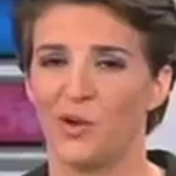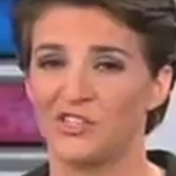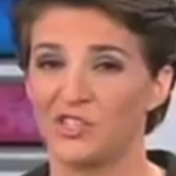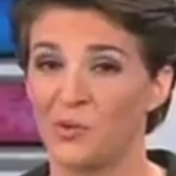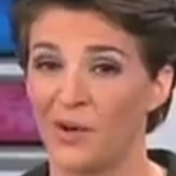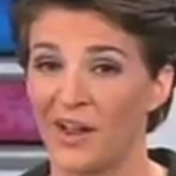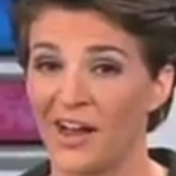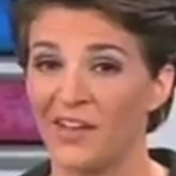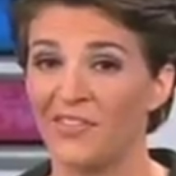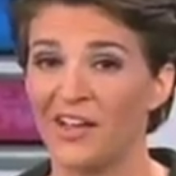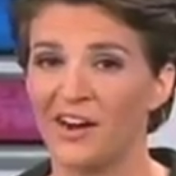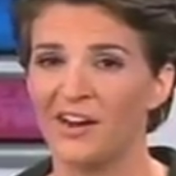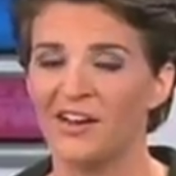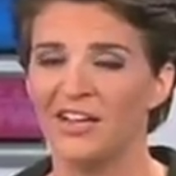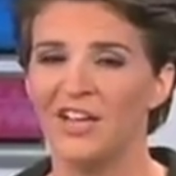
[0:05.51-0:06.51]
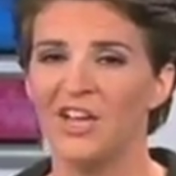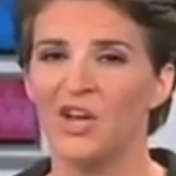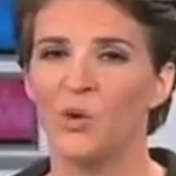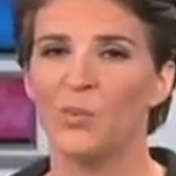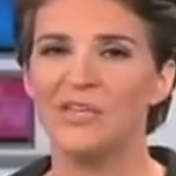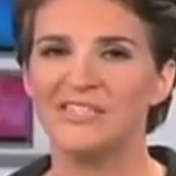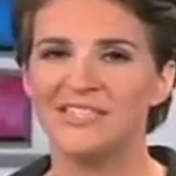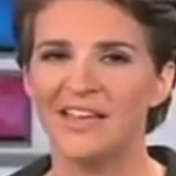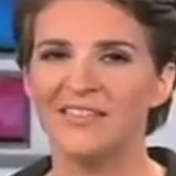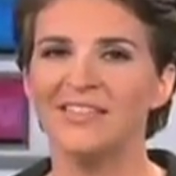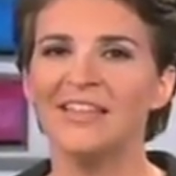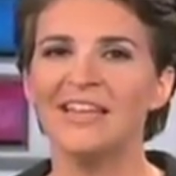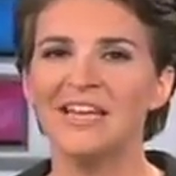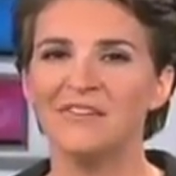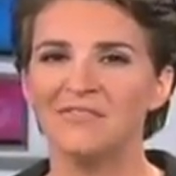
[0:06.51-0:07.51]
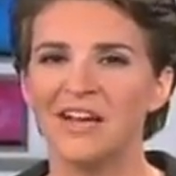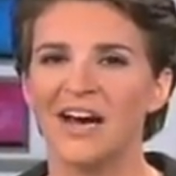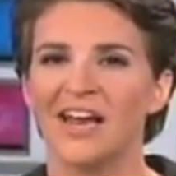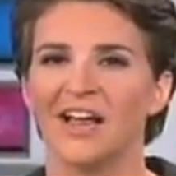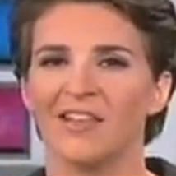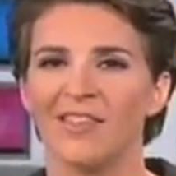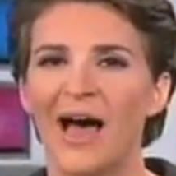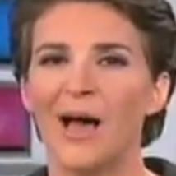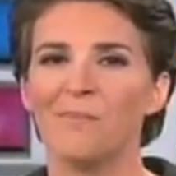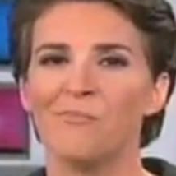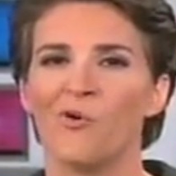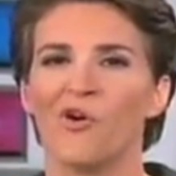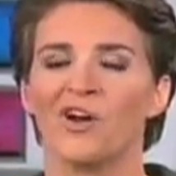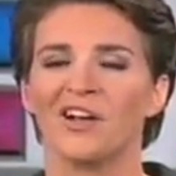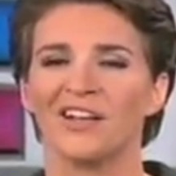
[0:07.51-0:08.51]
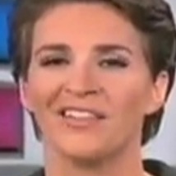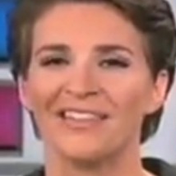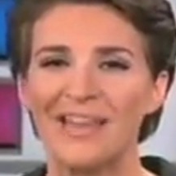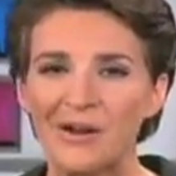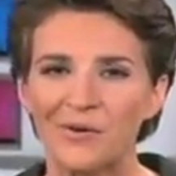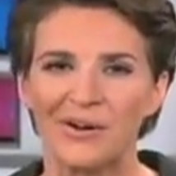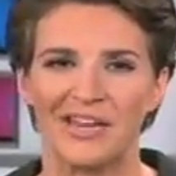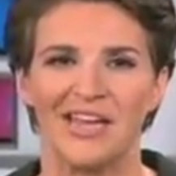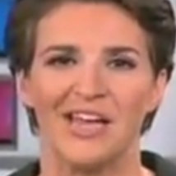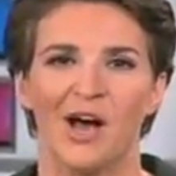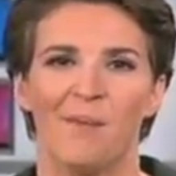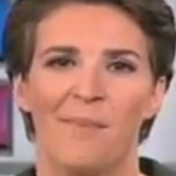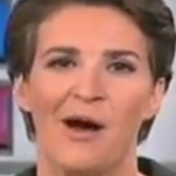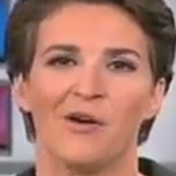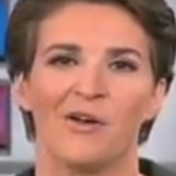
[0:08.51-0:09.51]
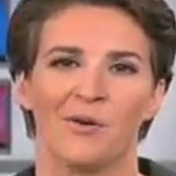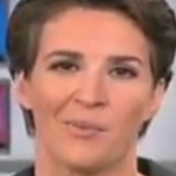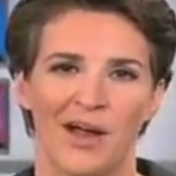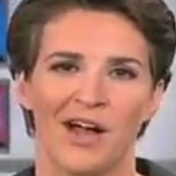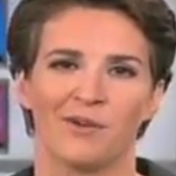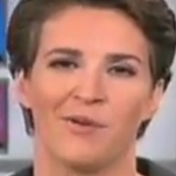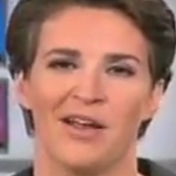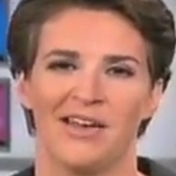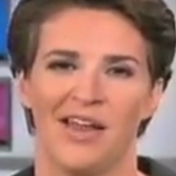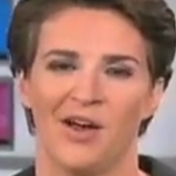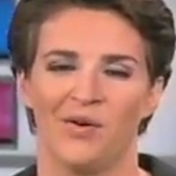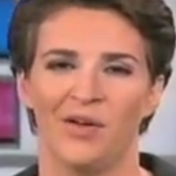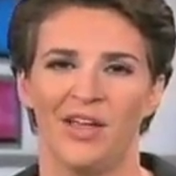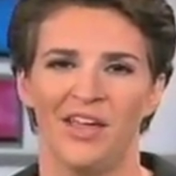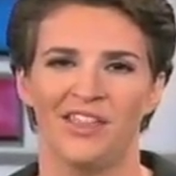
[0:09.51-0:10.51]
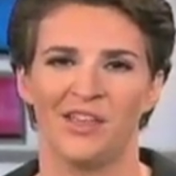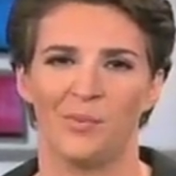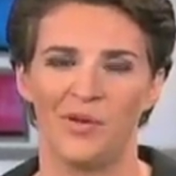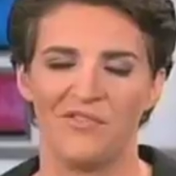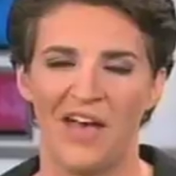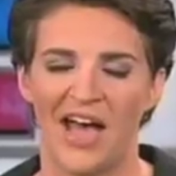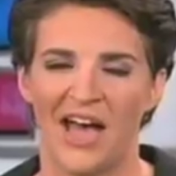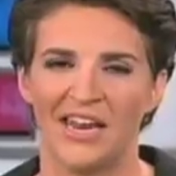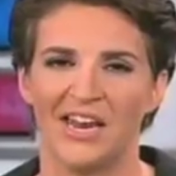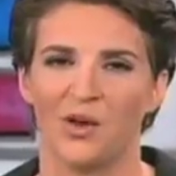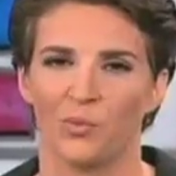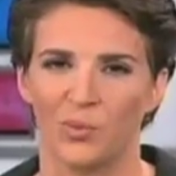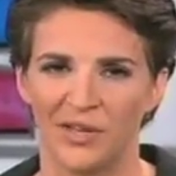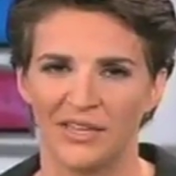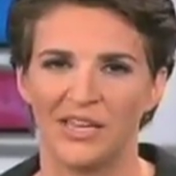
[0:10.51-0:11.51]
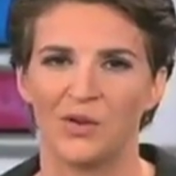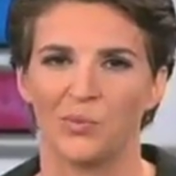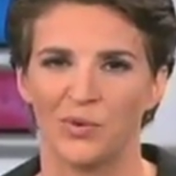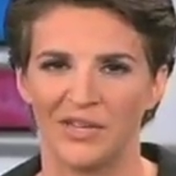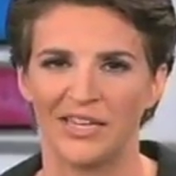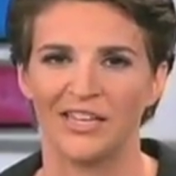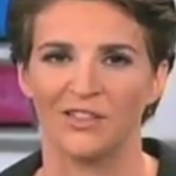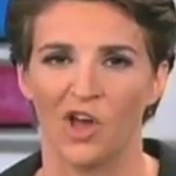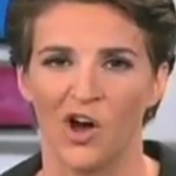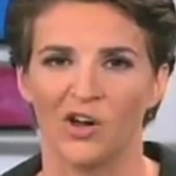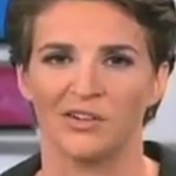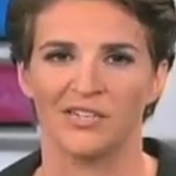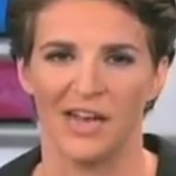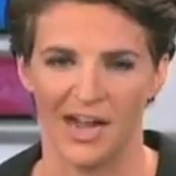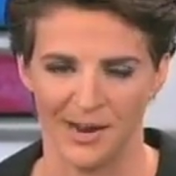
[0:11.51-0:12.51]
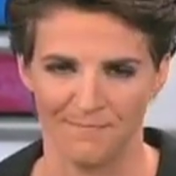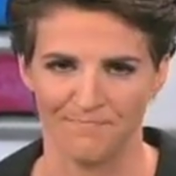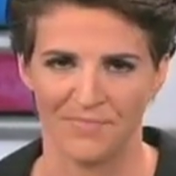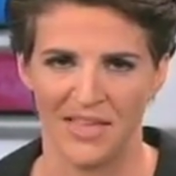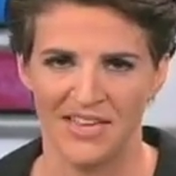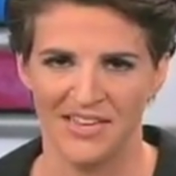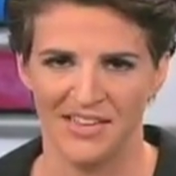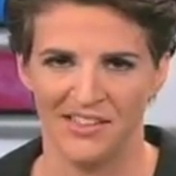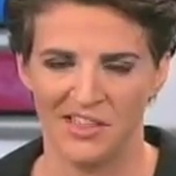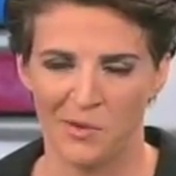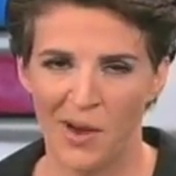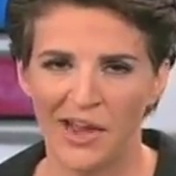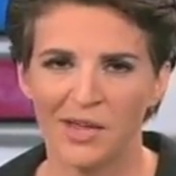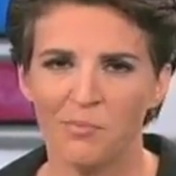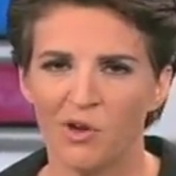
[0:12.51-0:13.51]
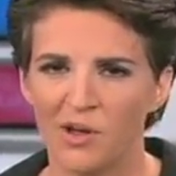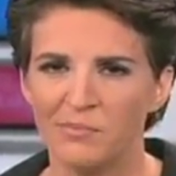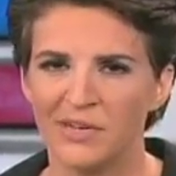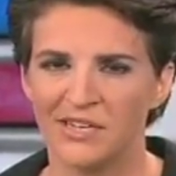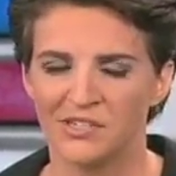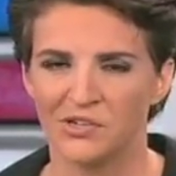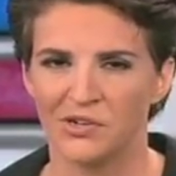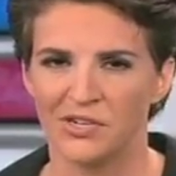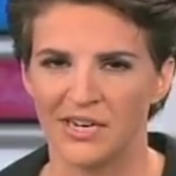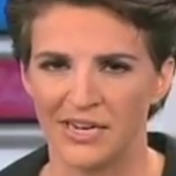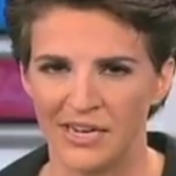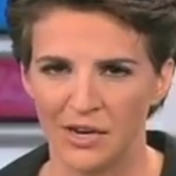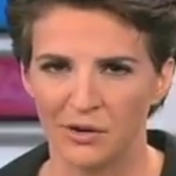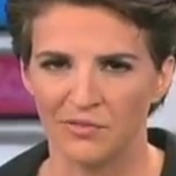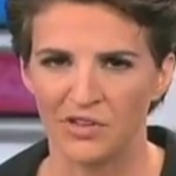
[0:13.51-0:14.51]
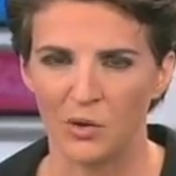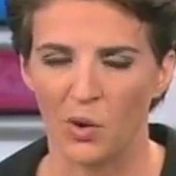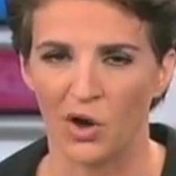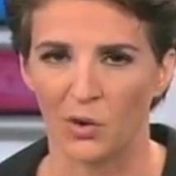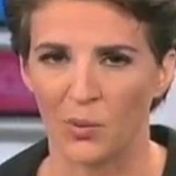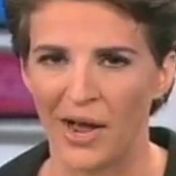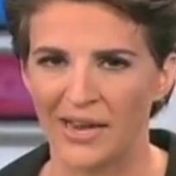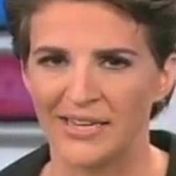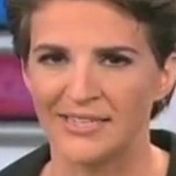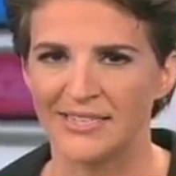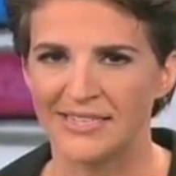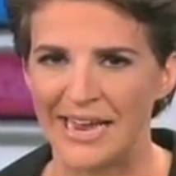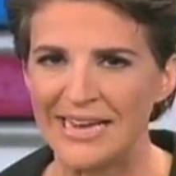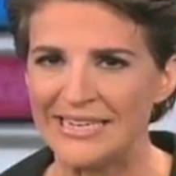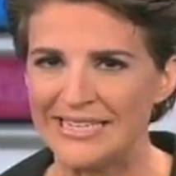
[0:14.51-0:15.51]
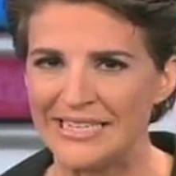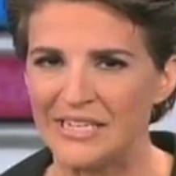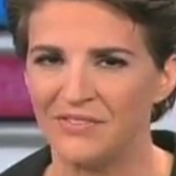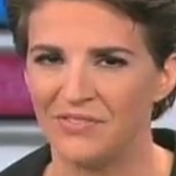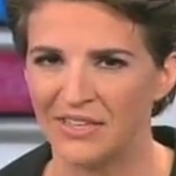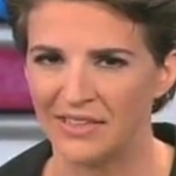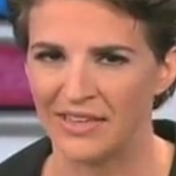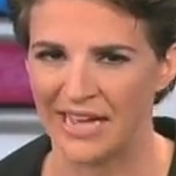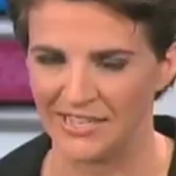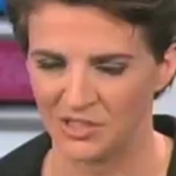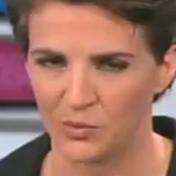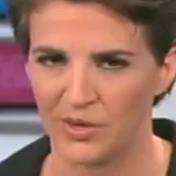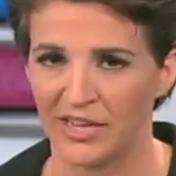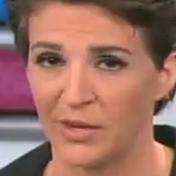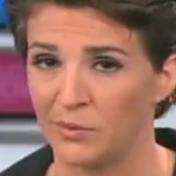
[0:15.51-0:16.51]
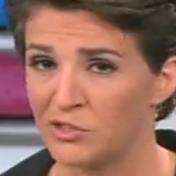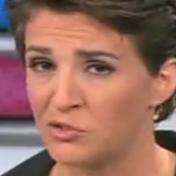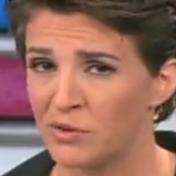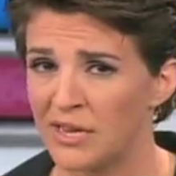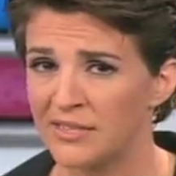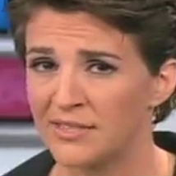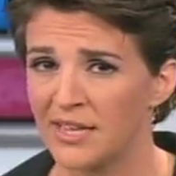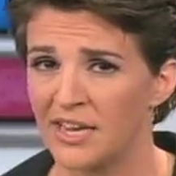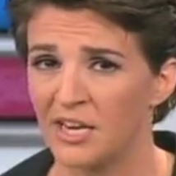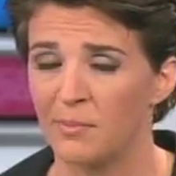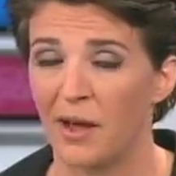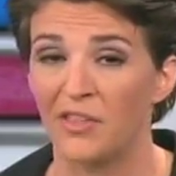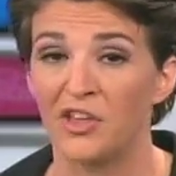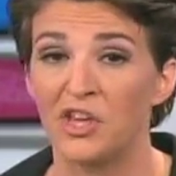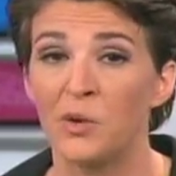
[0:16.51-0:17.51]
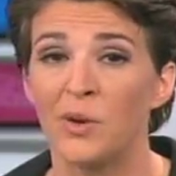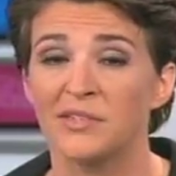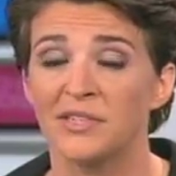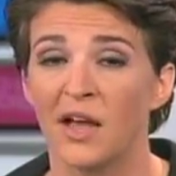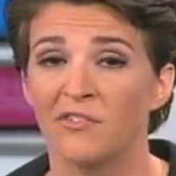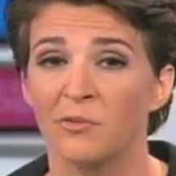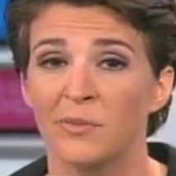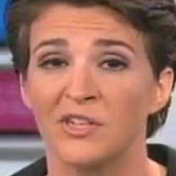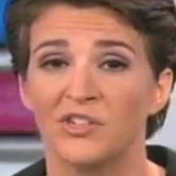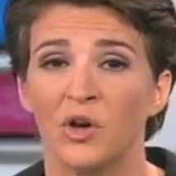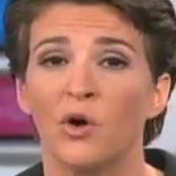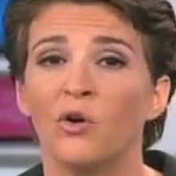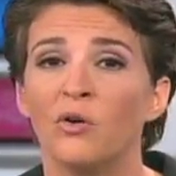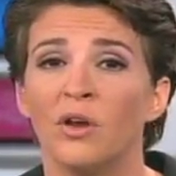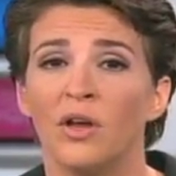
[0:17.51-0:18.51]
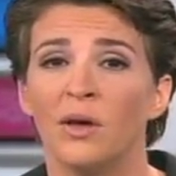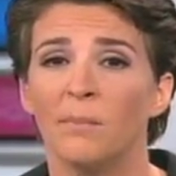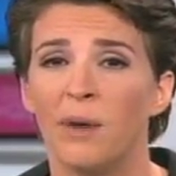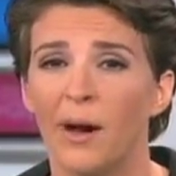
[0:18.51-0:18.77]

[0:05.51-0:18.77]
to what's going on there, we suddenly have got a lot more clarity about Iraq right now than we've had in a really, really long time. The Iraqi prime minister did an interview on Iraqi state TV last week. It was translated by the U.S. government's own